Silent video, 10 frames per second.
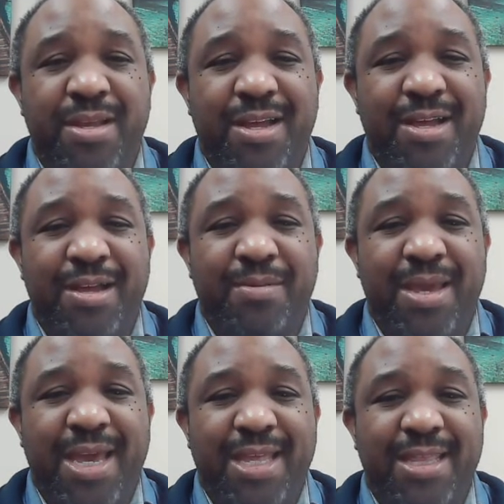
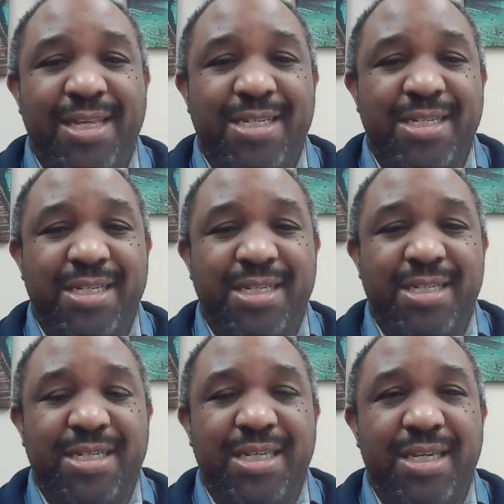And this
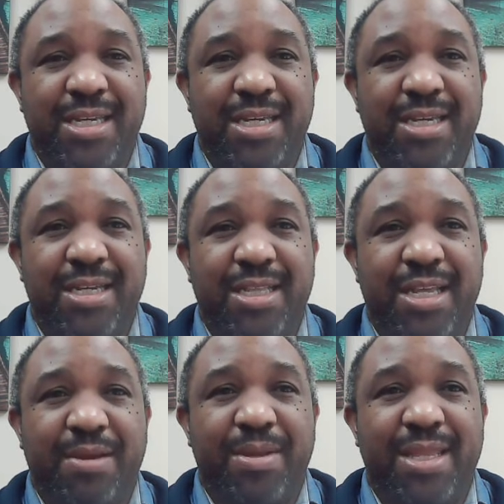is the
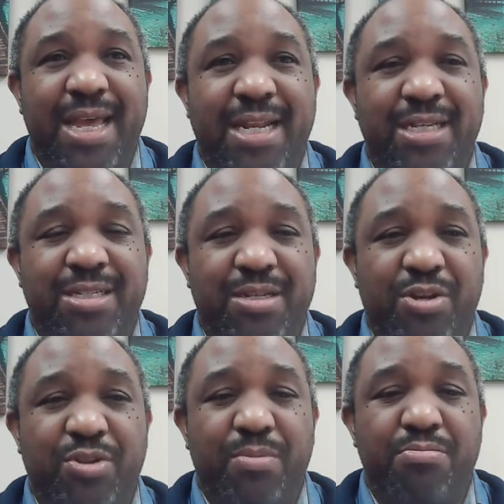ligament that is
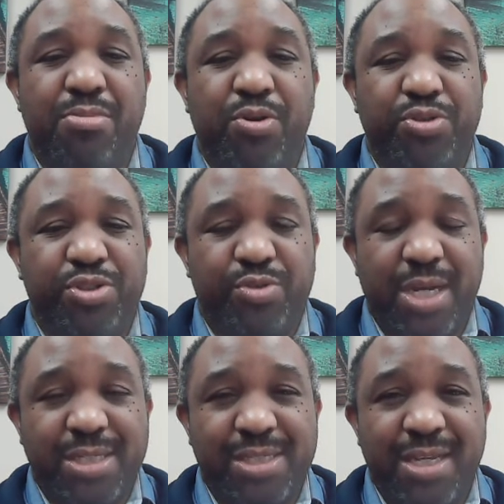under the most
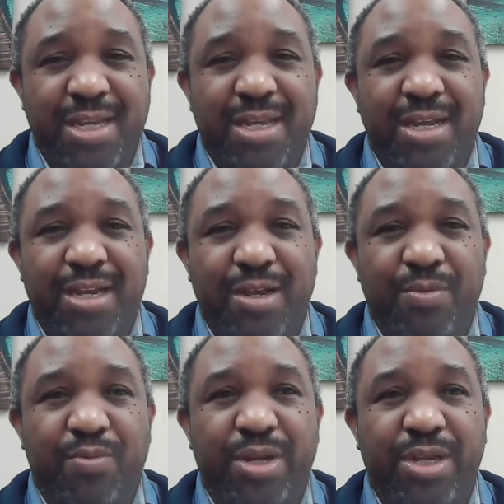stress
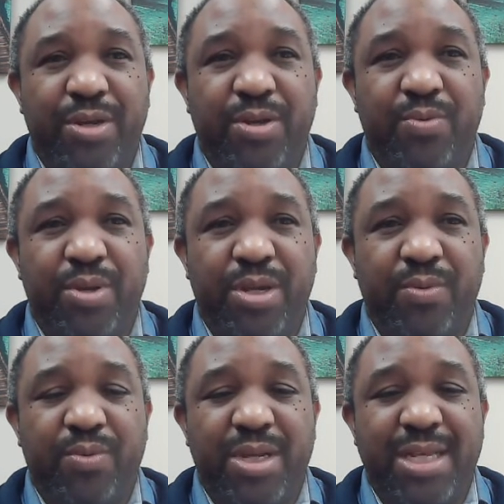when you're
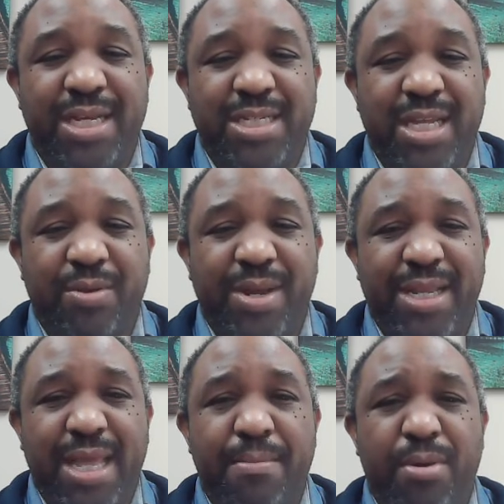really accelerating
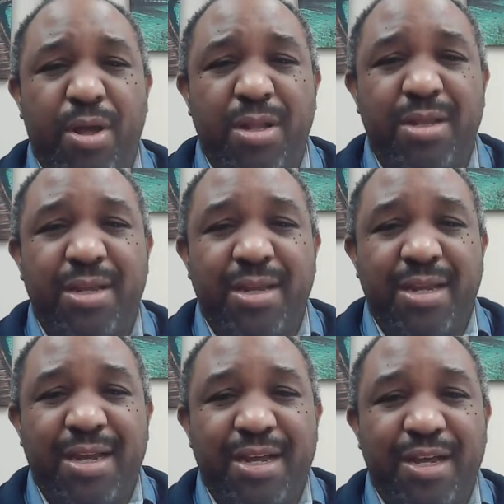that ball.
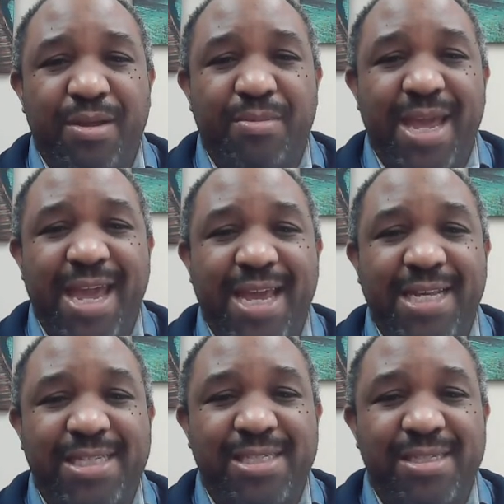
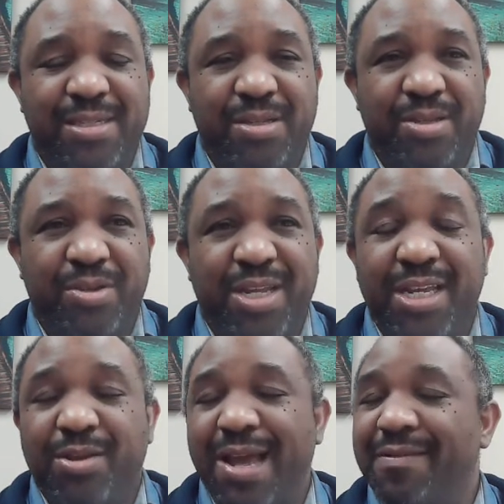And you can
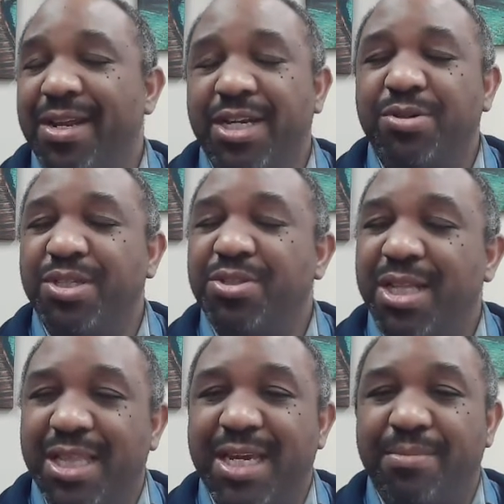either have an injury to the
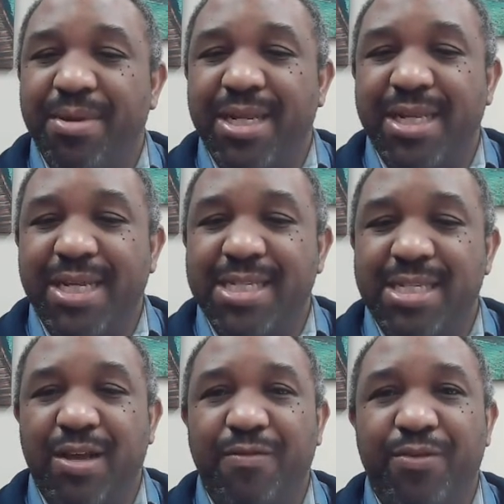ligament
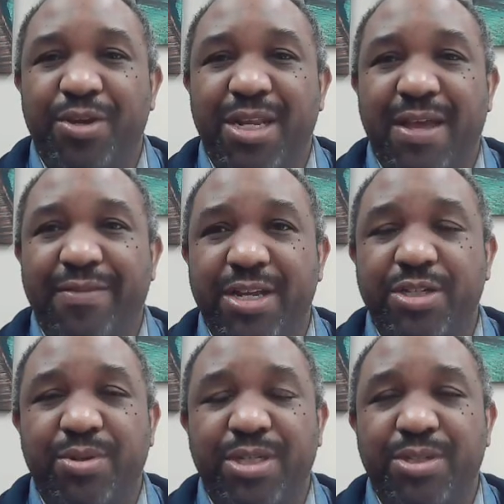itself, or you can have an
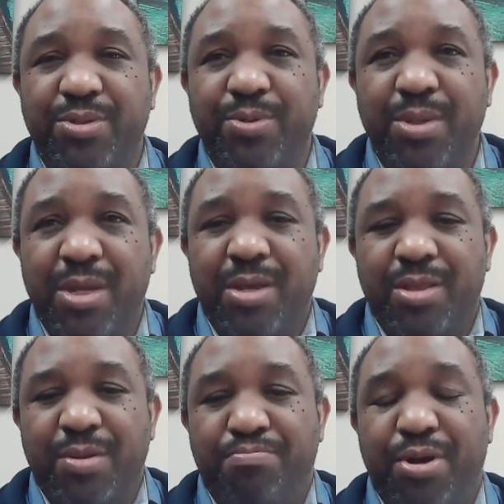injury to
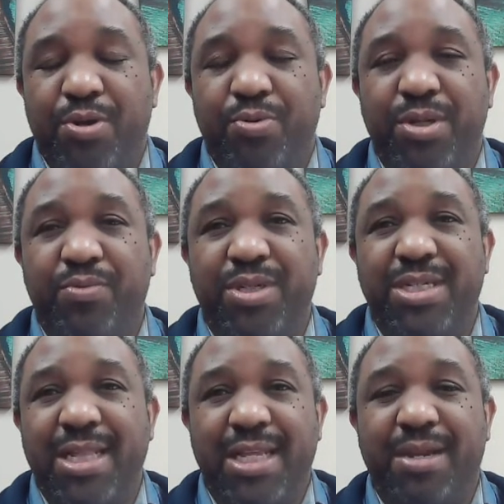the bone in which
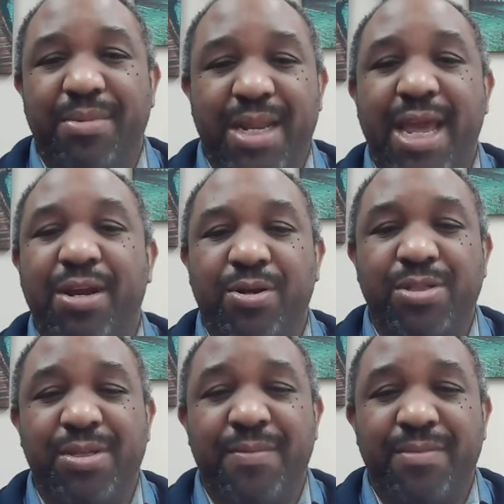that ligament anchors.